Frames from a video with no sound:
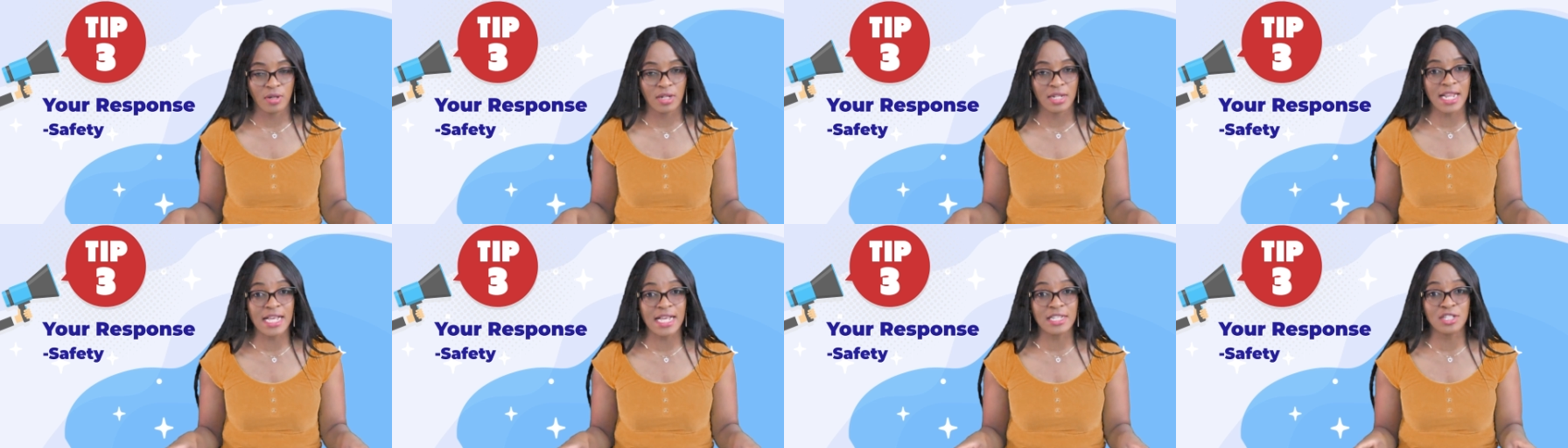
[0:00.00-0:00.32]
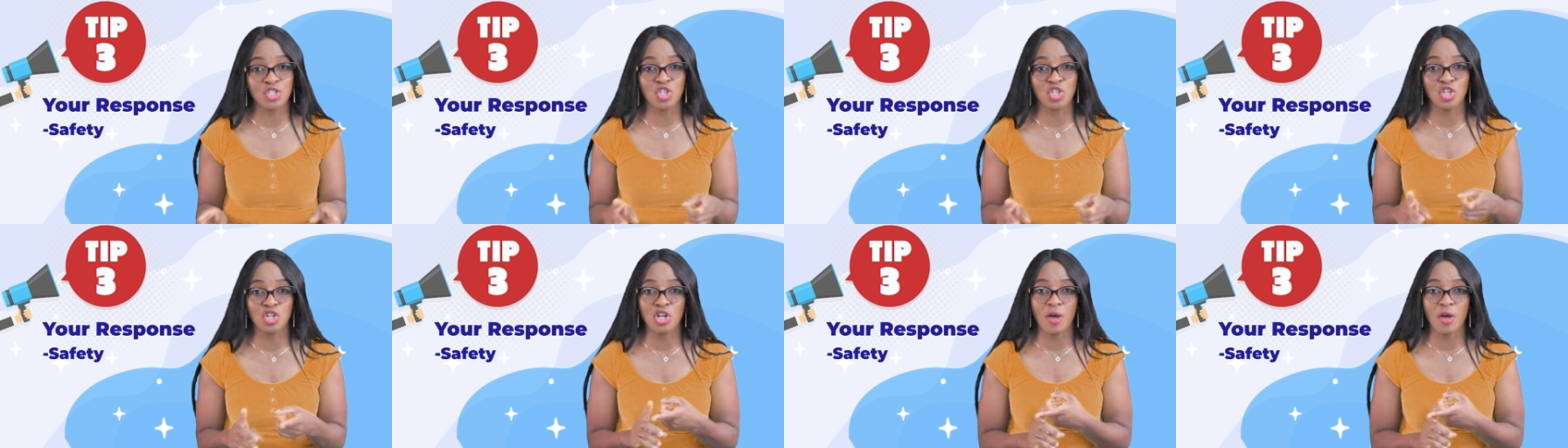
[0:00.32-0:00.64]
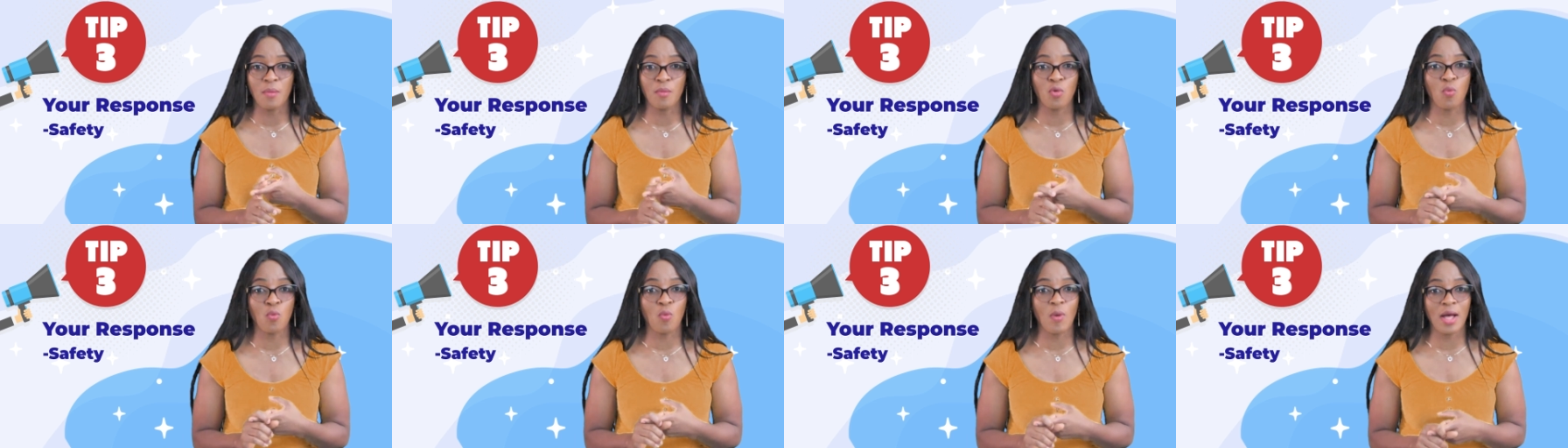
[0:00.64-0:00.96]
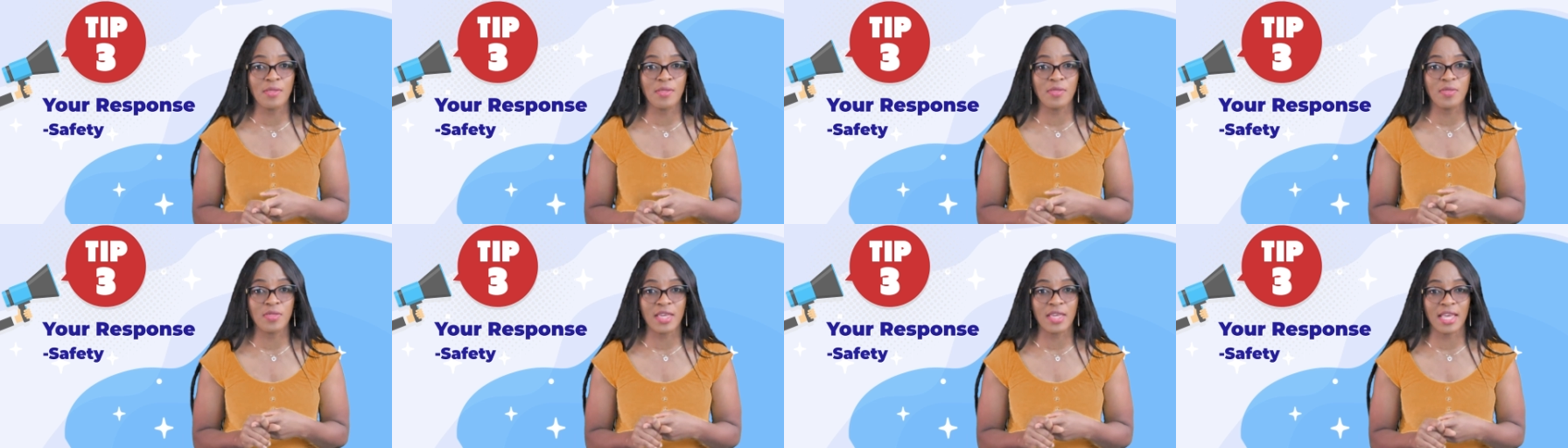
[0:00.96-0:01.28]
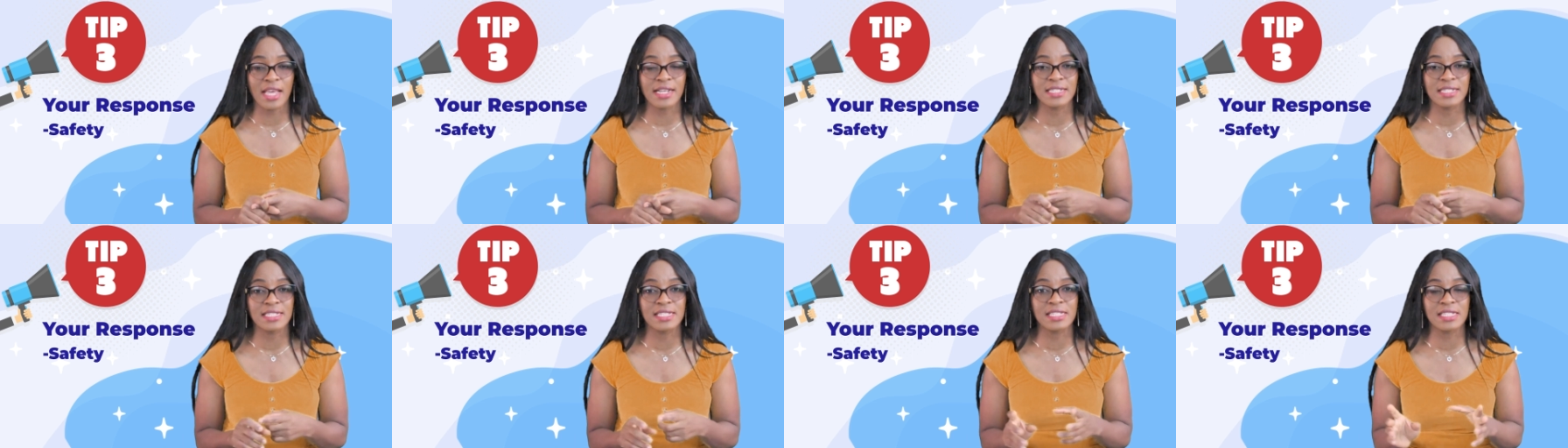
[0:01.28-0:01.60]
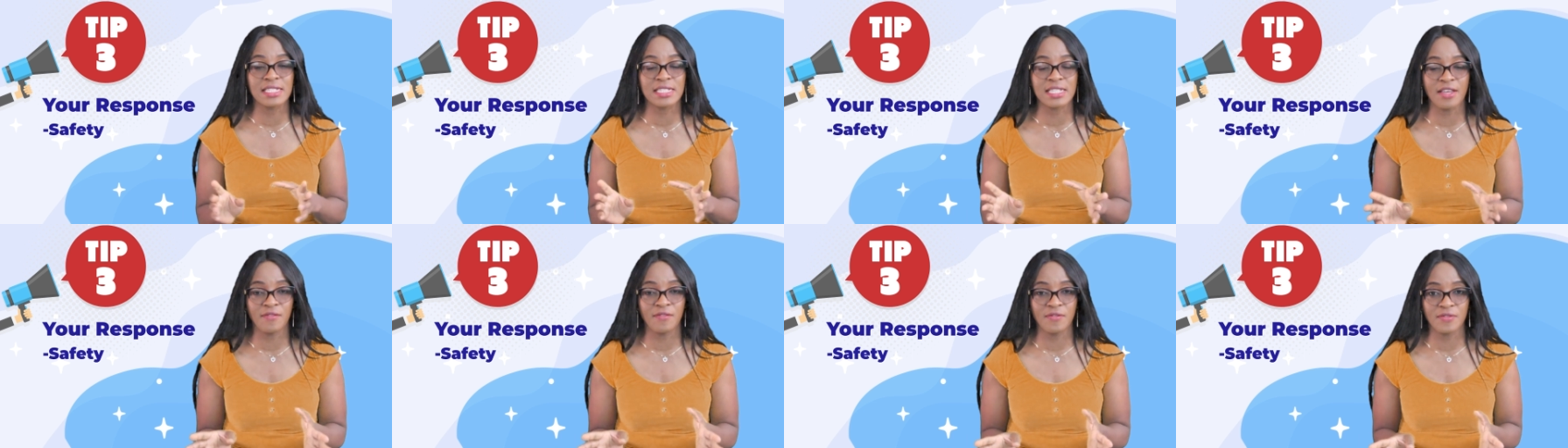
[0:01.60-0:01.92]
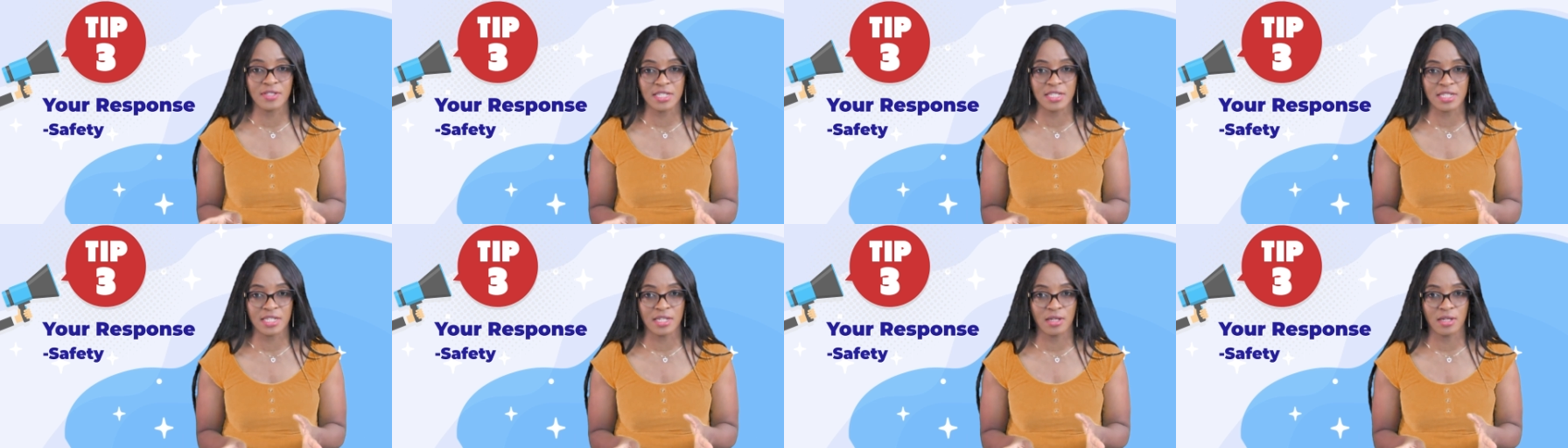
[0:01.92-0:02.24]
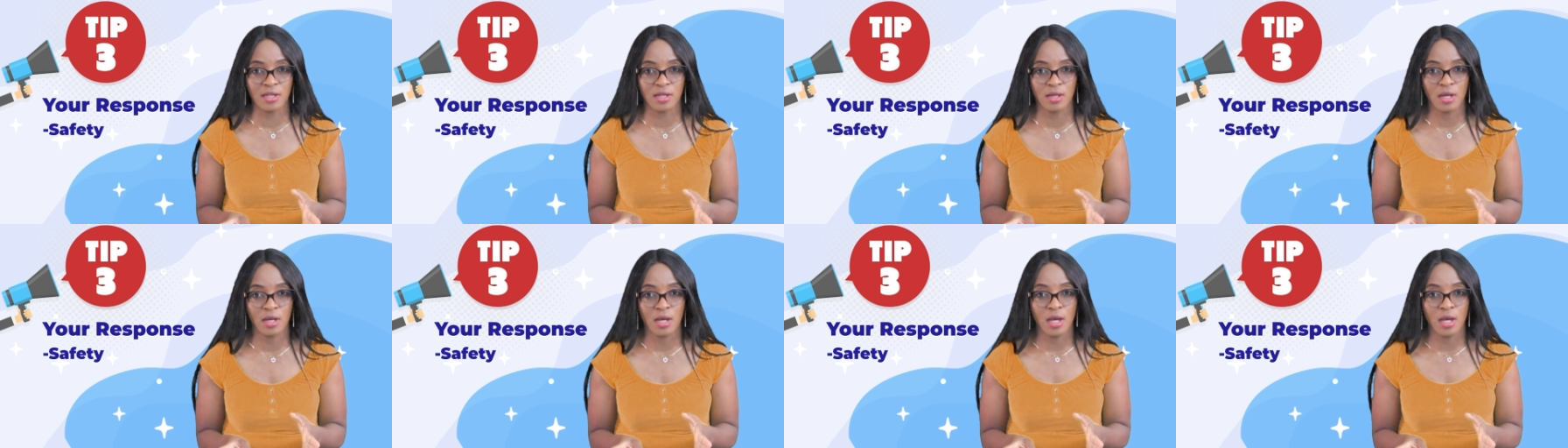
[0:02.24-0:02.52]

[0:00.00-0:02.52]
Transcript: That's your number one thing, safety.